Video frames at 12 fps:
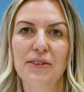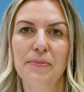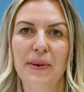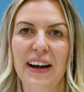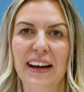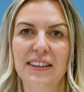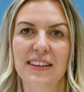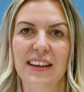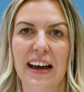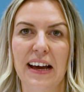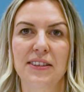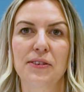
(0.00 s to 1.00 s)
goodbye to the
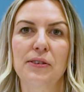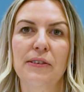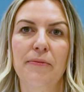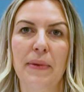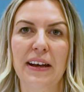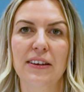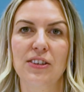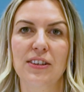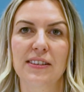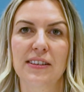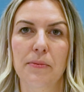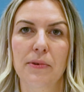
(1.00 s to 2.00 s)
hassle of
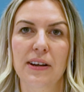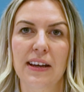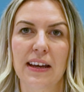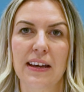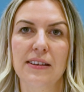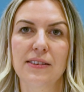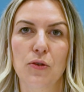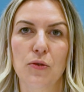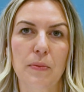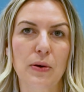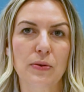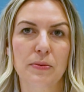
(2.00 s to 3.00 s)
managing separate keys or
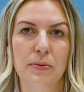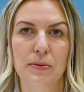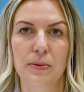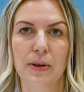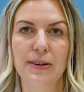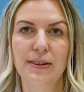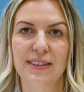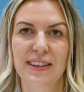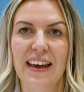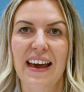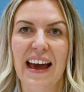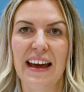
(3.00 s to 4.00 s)
multiple locks
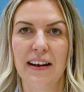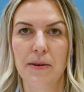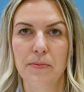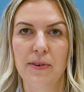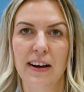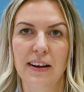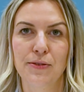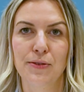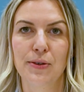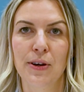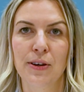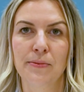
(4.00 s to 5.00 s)
and upgrade
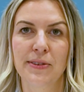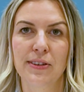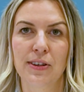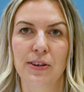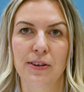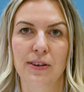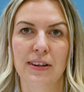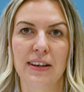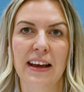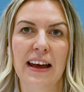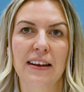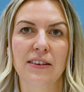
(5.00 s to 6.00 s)
your home
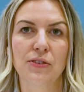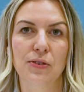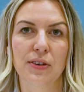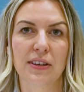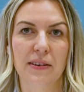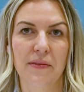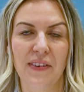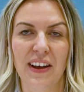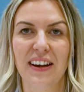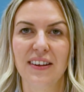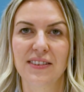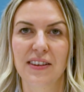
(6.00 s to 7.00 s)
security and enjoy the
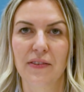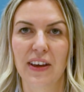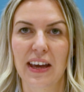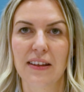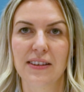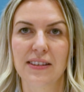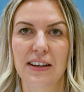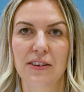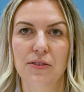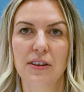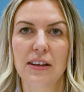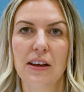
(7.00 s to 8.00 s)
convenience of keyless
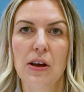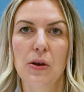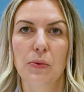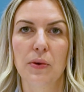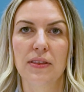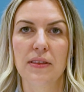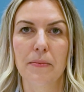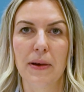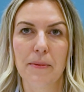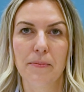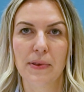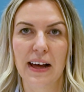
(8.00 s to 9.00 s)
entry with the
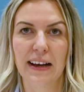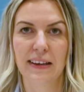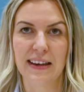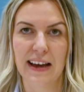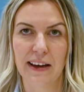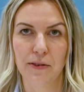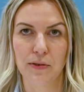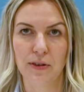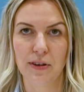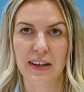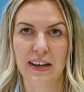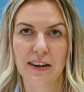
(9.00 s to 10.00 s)
matte black Yale
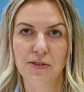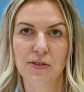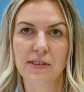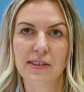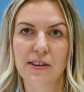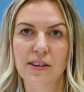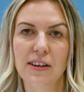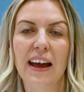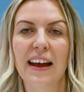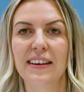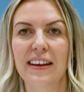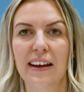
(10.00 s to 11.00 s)
Unity Entrance Lock
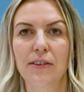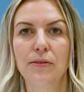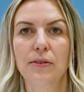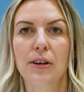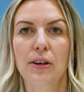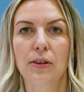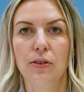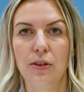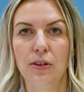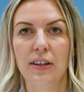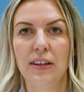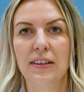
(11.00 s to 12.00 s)
and Yale
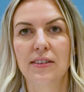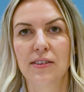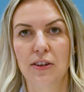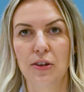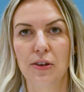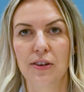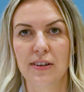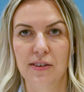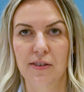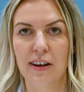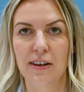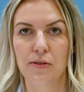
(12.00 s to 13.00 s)
Unity Security
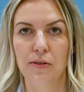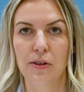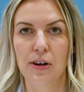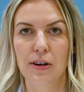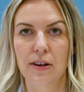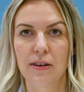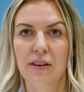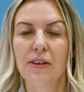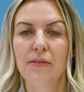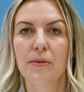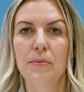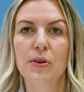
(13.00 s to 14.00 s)
Screen Door Lock.
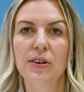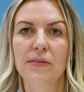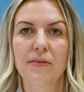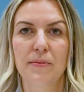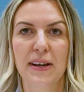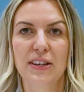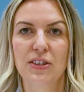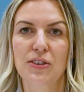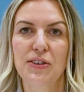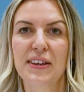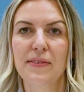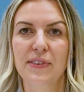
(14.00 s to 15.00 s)
For more
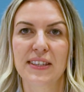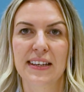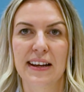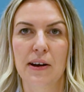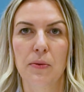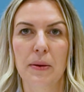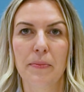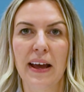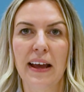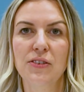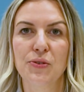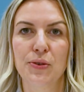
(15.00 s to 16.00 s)
information, you can visit our
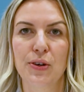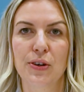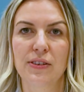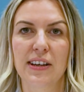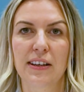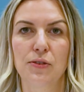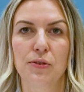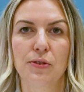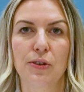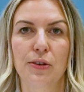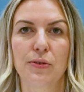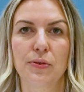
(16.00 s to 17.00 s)
webpage or contact your
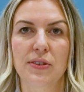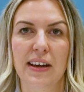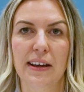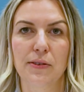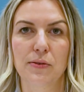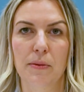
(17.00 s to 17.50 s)
local sales